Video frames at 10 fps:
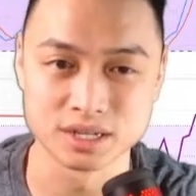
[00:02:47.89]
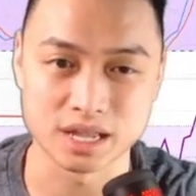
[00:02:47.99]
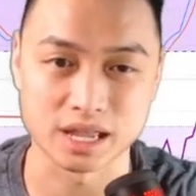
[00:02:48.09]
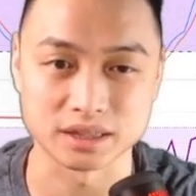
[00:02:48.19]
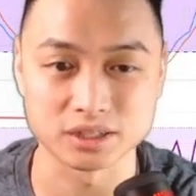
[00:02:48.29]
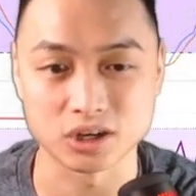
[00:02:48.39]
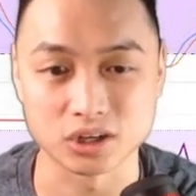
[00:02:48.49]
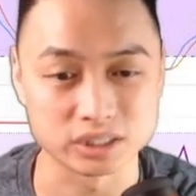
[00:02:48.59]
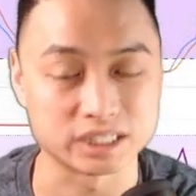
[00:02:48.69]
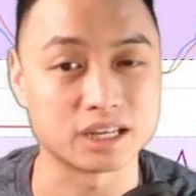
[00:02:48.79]
and they're
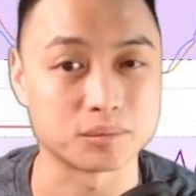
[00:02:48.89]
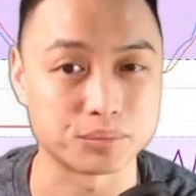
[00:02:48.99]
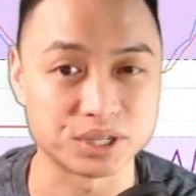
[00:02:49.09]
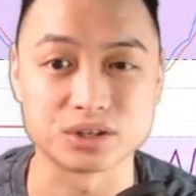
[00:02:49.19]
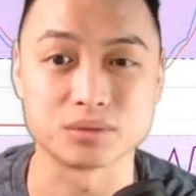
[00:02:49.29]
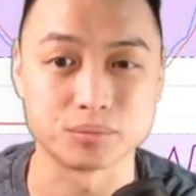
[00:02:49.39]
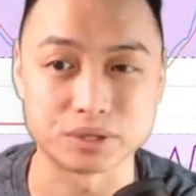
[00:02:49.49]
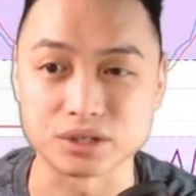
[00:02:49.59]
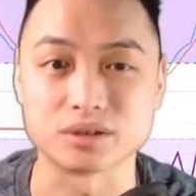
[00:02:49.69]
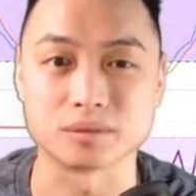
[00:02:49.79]
only getting bigger and
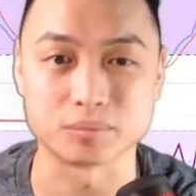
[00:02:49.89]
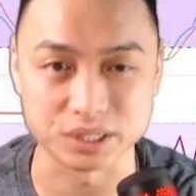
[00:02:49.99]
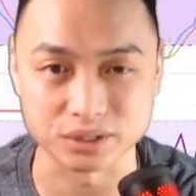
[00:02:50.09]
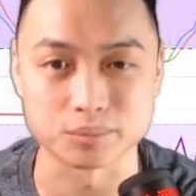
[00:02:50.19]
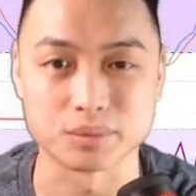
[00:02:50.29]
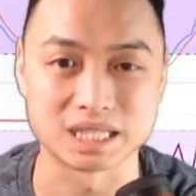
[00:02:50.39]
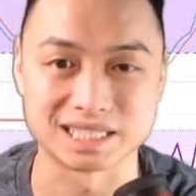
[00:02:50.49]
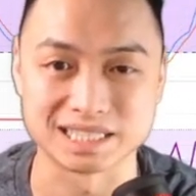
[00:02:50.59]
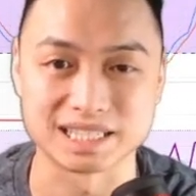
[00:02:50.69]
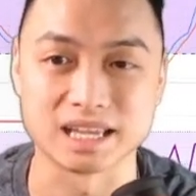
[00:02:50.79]
bigger and bigger by the
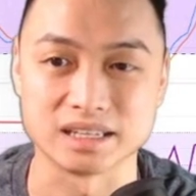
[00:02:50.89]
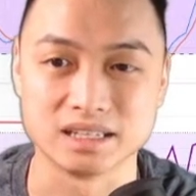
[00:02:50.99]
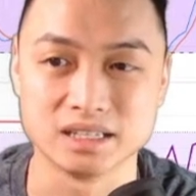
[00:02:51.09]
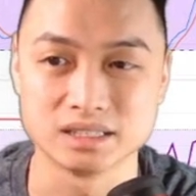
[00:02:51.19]
day.